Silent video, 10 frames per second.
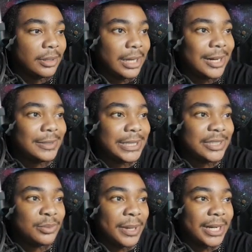I'll
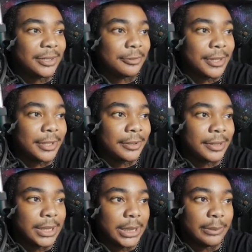give BioWare
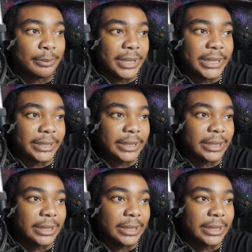a B.